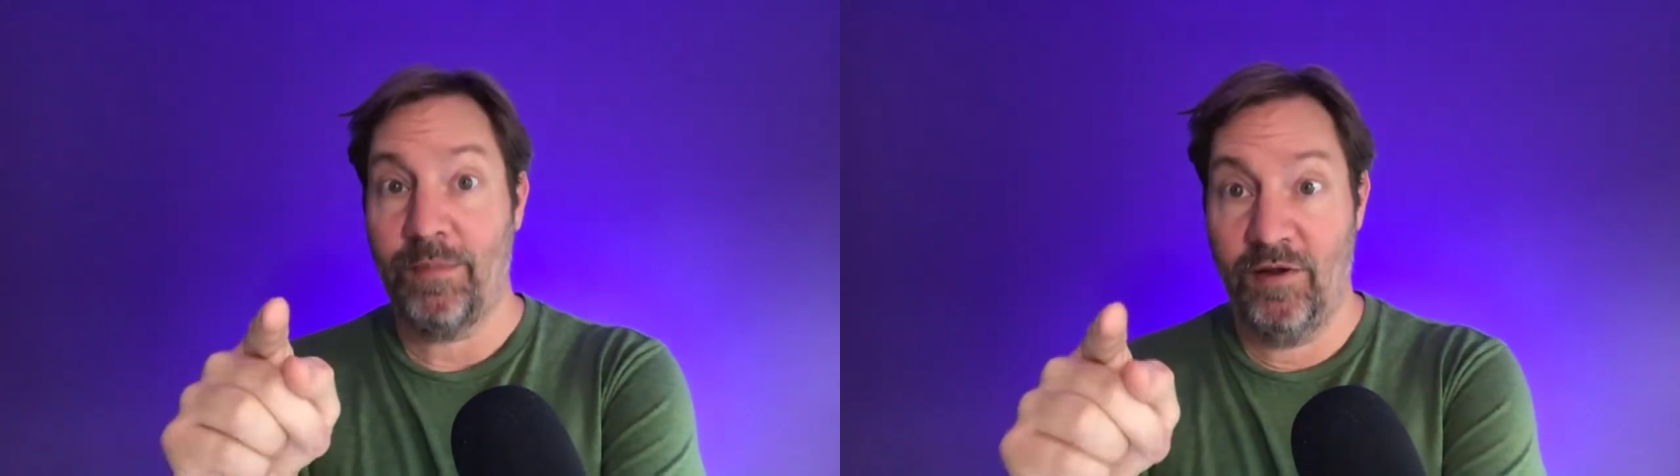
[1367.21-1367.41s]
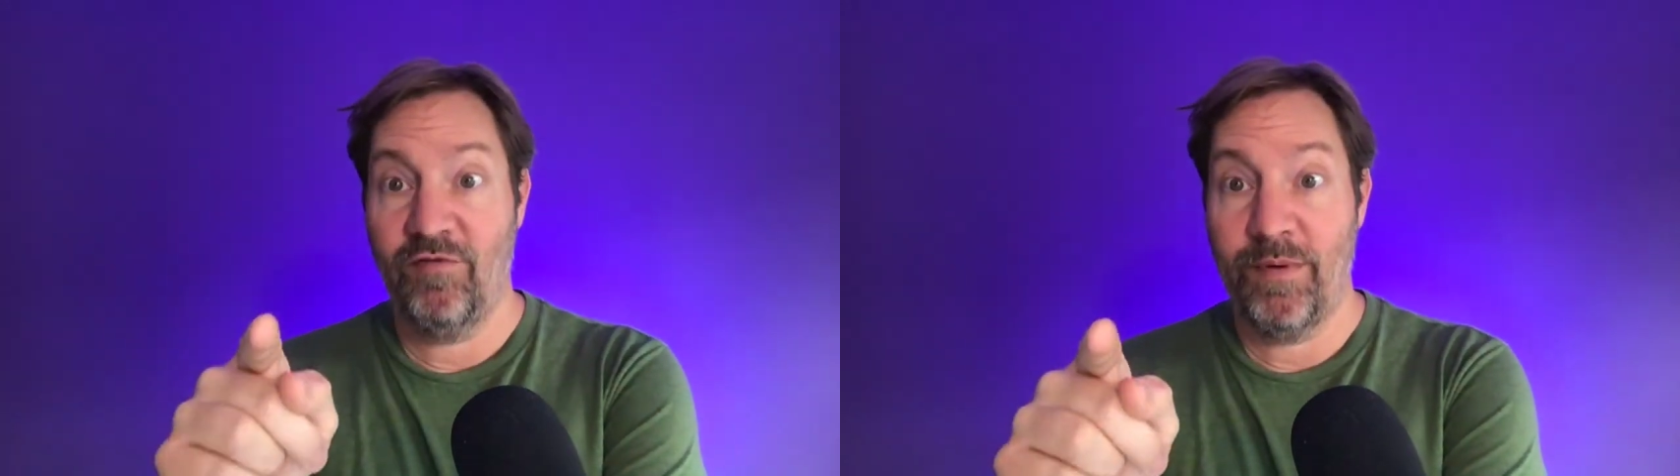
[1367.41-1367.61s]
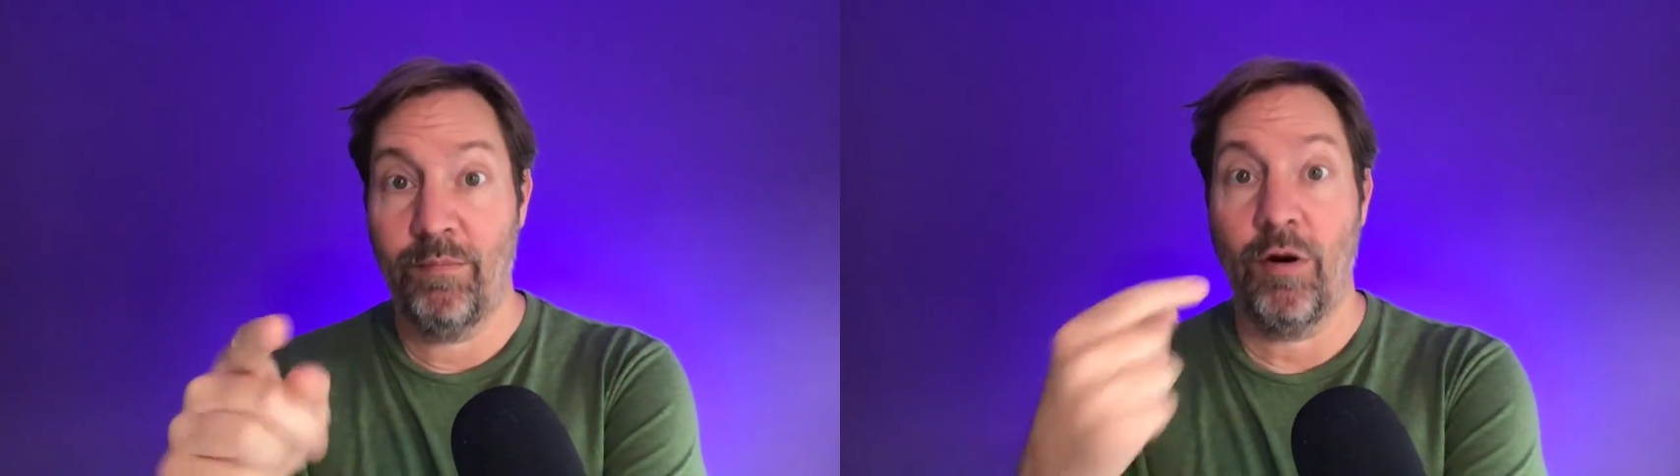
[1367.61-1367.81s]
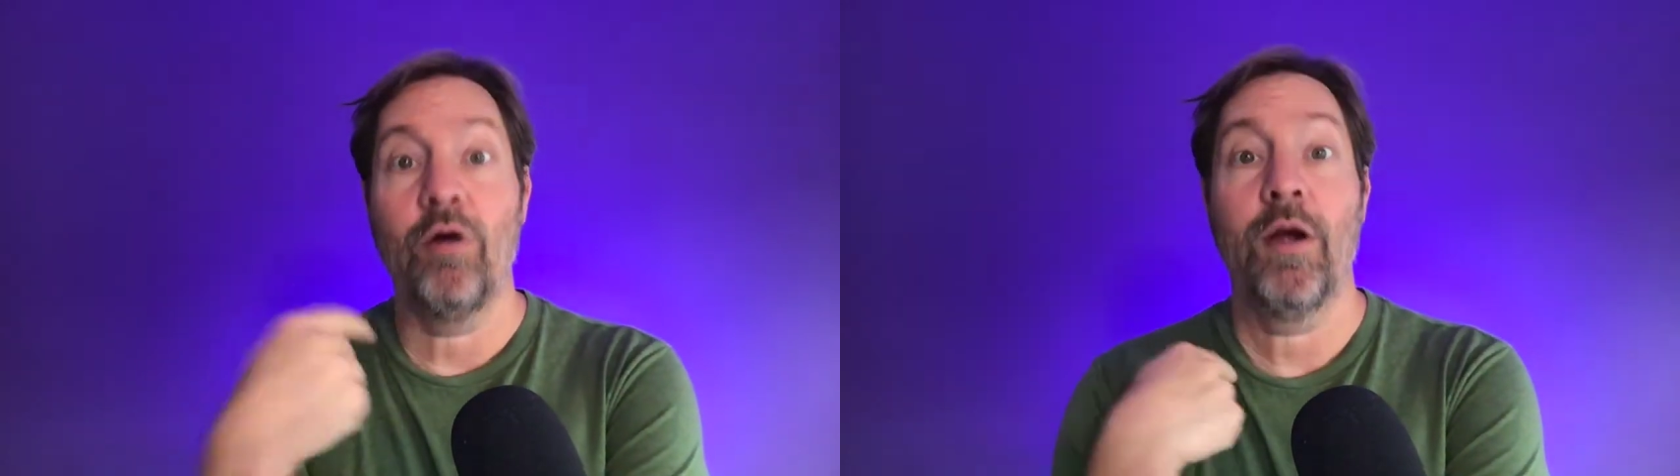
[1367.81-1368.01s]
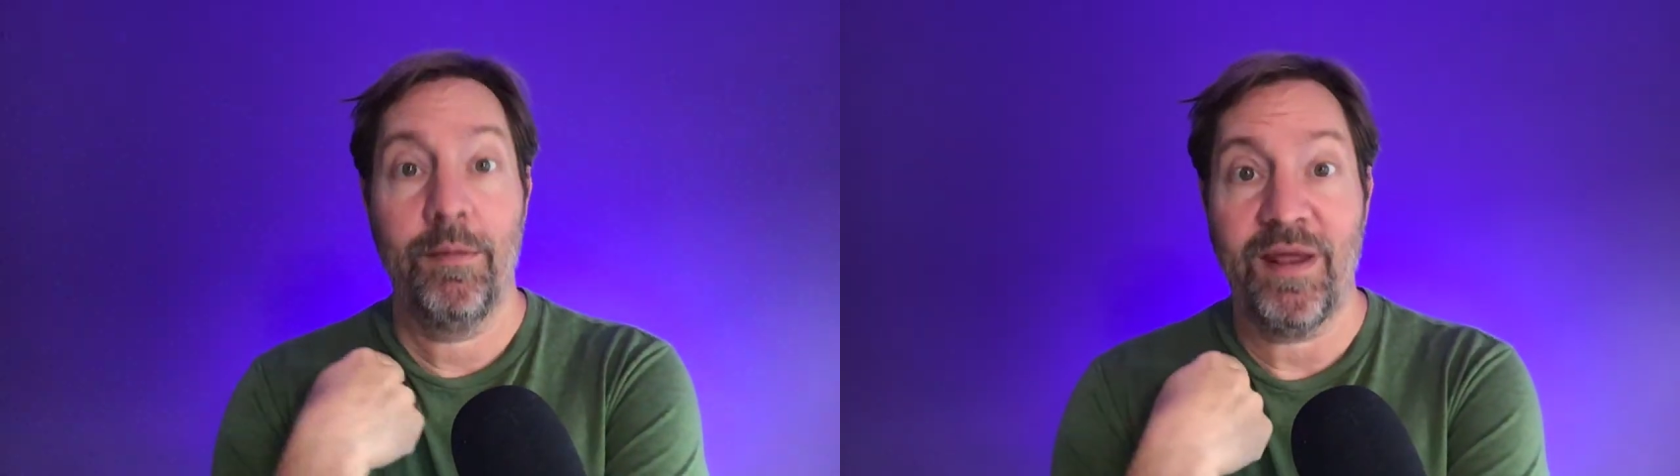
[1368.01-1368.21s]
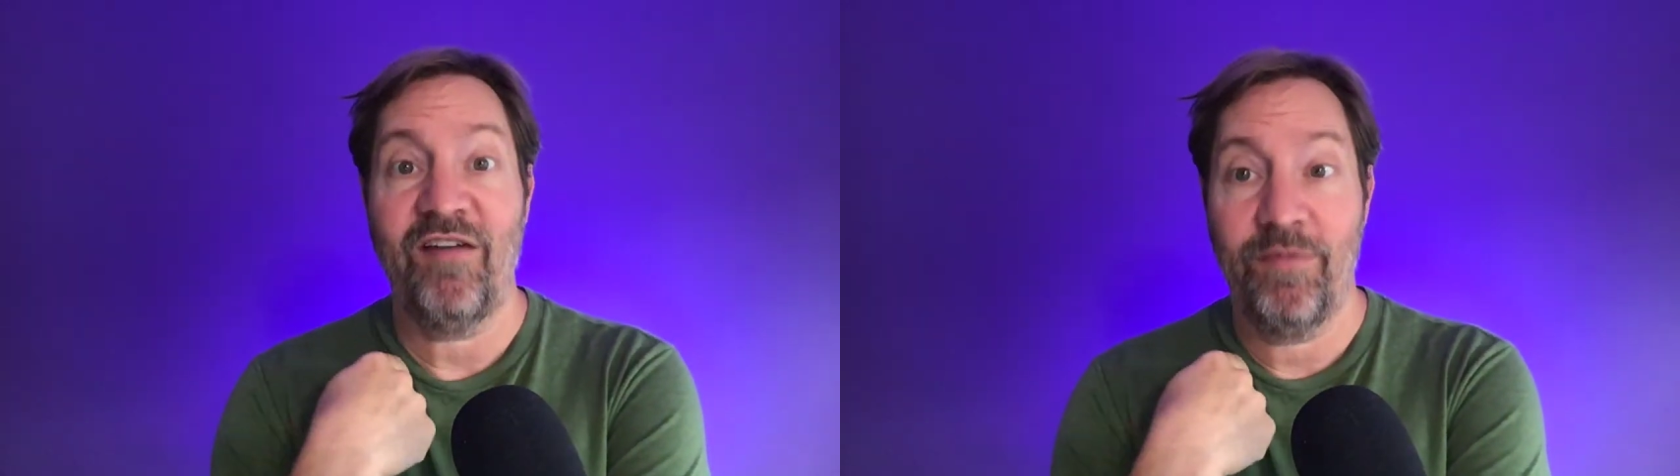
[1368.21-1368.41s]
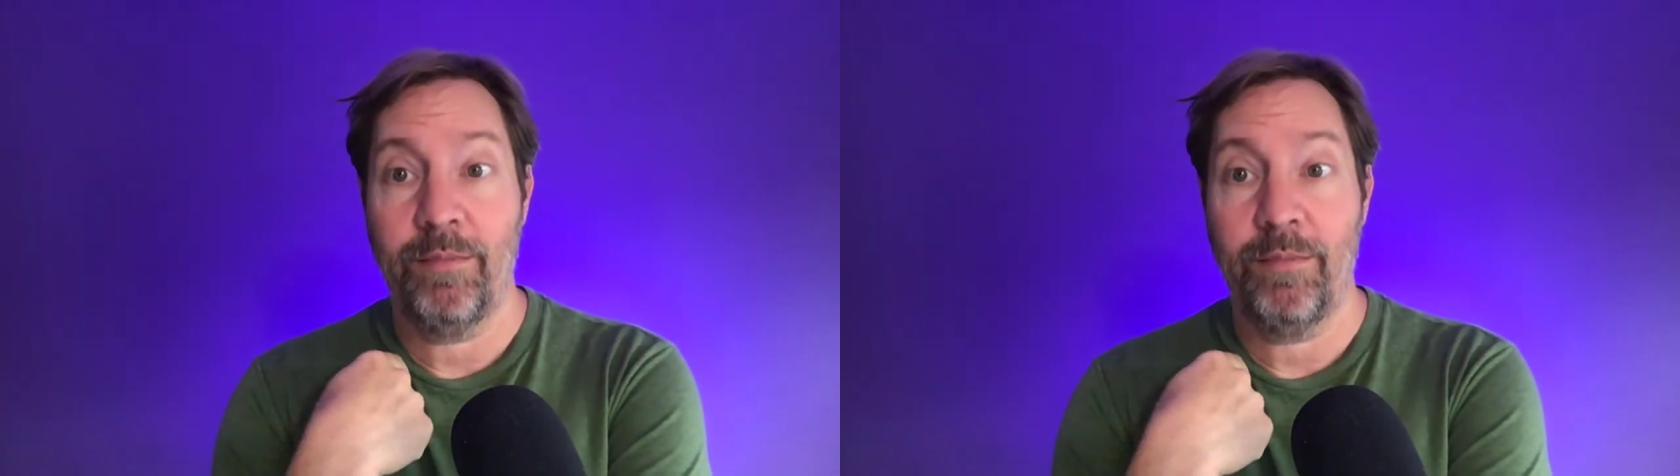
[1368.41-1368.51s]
you've been programmed, I've been